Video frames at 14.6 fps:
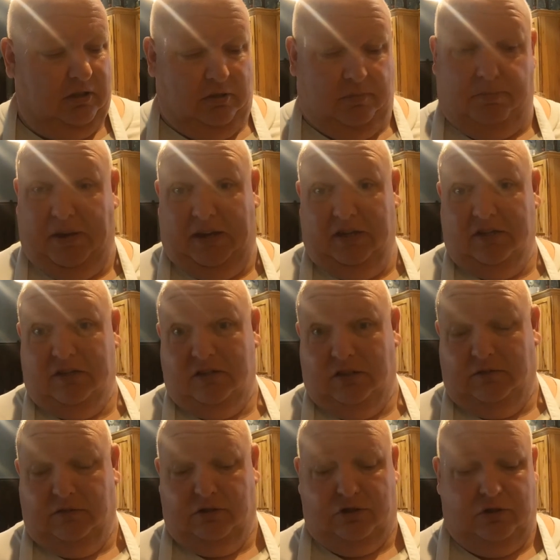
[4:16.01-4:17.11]
the base
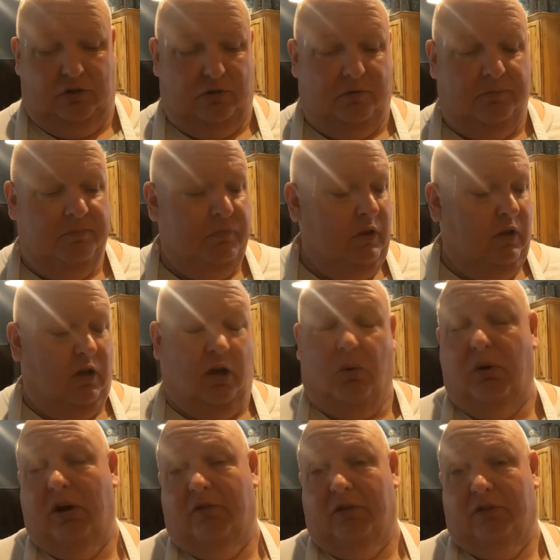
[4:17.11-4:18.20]
of the choux
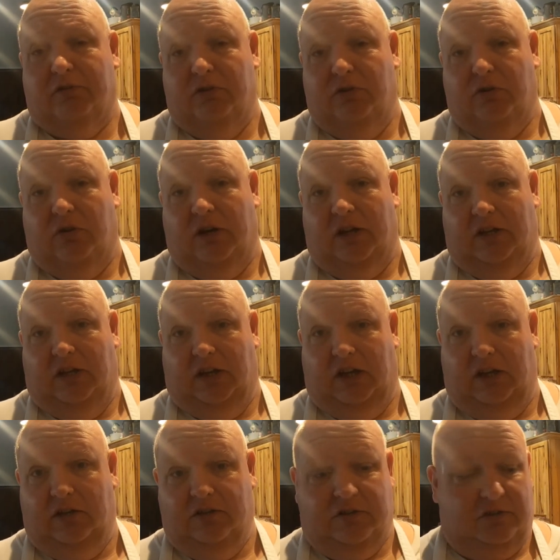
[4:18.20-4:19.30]
all we have left to do are add the
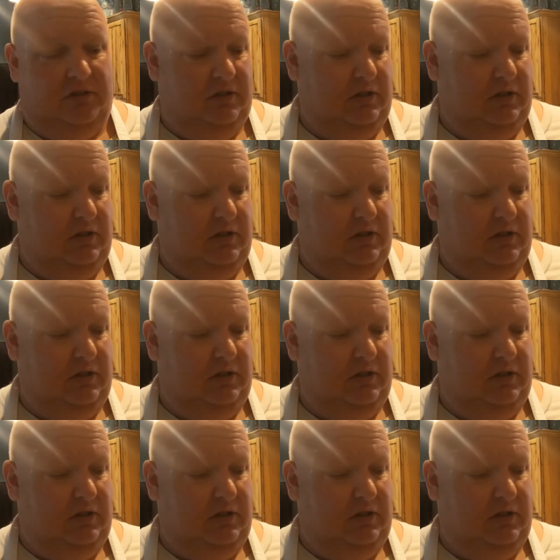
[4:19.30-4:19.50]
eggs.